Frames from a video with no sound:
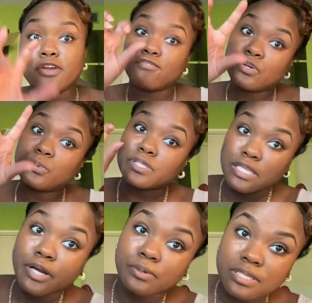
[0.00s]
if you was
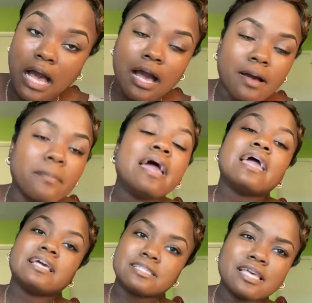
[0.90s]
there on time
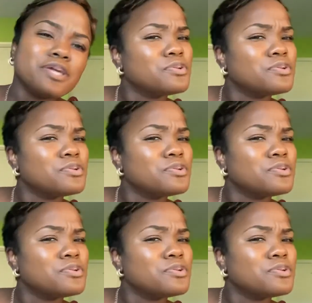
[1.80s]
and say,